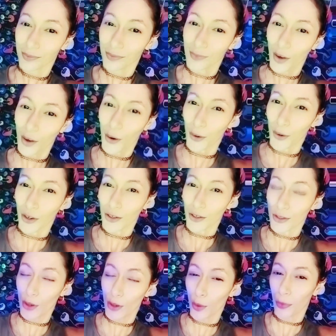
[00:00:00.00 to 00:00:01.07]
oh you're
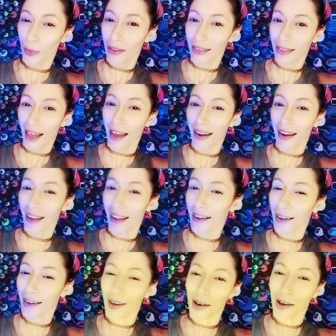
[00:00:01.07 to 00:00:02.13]
so pathetic
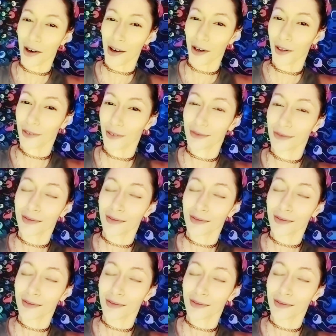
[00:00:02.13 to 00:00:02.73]
oh